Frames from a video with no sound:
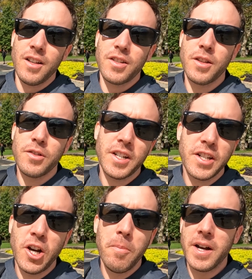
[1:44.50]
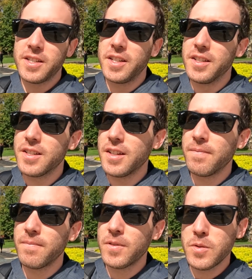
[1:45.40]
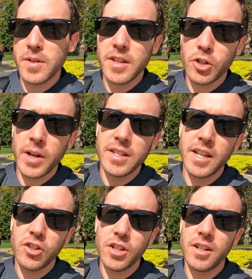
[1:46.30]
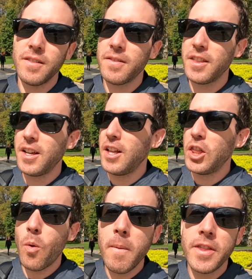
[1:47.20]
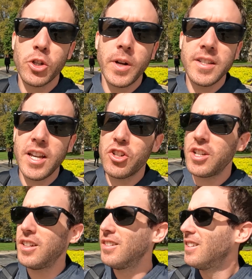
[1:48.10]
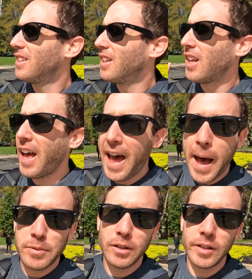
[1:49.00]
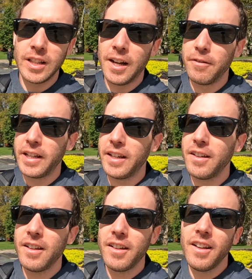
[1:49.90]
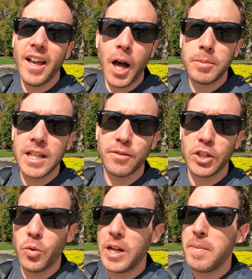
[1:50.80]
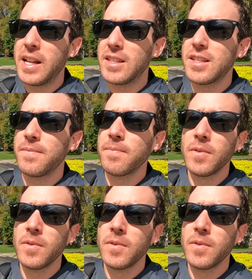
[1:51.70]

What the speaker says: So there's like no buses. So we went to the train station. The woman at the train station, absolutely lovely, helped us for like 20 minutes.